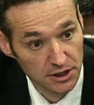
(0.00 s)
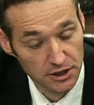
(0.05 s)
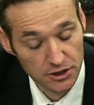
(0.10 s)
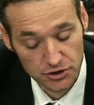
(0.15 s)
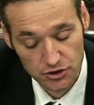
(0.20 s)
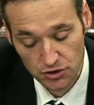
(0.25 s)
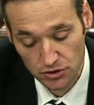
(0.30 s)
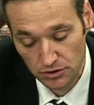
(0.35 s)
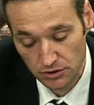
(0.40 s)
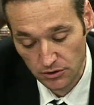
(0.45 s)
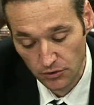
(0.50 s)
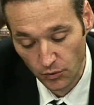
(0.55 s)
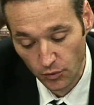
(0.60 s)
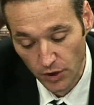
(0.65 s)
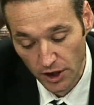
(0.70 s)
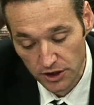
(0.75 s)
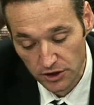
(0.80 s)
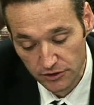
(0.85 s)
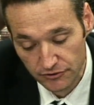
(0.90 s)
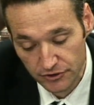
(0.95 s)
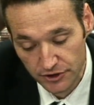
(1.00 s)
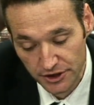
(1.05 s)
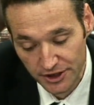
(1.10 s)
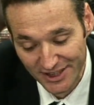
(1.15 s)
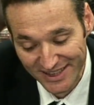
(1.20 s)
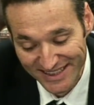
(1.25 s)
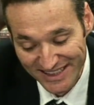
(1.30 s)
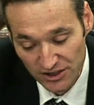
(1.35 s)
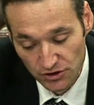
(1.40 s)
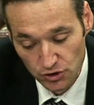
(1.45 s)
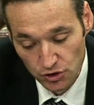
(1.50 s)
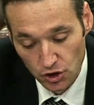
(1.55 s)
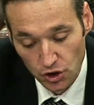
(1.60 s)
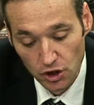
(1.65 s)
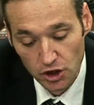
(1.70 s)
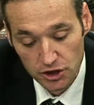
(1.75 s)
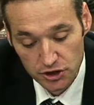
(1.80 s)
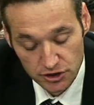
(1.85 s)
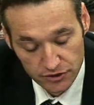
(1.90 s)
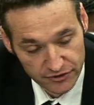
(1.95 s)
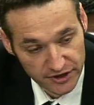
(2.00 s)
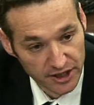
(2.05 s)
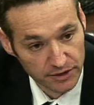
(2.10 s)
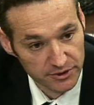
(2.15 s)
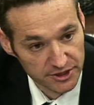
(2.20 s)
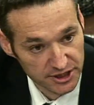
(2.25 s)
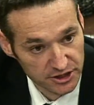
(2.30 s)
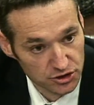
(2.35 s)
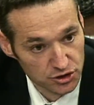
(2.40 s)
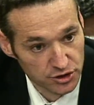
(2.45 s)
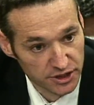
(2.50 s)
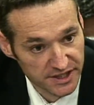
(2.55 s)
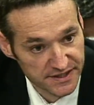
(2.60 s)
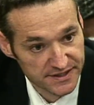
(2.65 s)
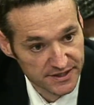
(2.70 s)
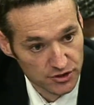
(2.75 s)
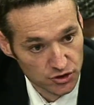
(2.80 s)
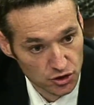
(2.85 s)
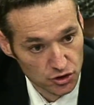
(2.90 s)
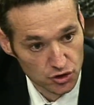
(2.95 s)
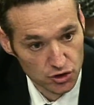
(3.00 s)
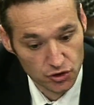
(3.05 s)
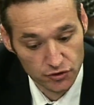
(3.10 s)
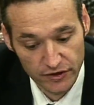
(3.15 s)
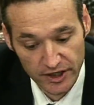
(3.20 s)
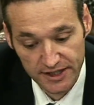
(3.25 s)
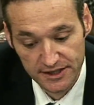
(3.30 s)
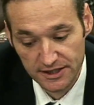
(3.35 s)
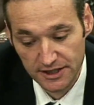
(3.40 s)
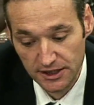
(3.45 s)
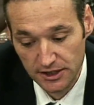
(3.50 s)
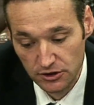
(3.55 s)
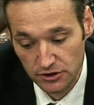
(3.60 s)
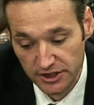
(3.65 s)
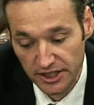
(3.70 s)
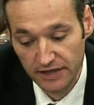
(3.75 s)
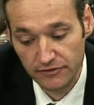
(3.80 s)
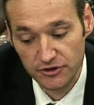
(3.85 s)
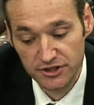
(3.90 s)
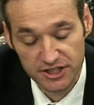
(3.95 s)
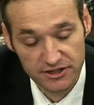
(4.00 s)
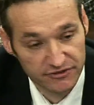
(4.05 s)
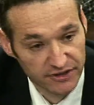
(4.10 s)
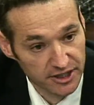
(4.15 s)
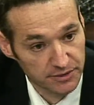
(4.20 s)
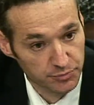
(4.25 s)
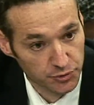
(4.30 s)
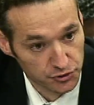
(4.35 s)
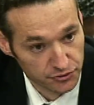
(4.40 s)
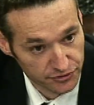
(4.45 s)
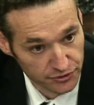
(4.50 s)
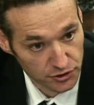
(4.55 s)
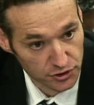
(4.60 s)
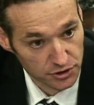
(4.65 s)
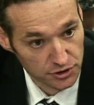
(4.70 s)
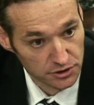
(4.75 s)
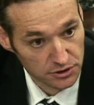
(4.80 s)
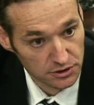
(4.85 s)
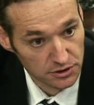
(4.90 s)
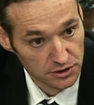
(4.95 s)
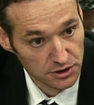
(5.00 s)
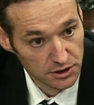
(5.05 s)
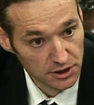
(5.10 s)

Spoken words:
So one of the hidden costs of carried interest is also that in a diversified portfolio,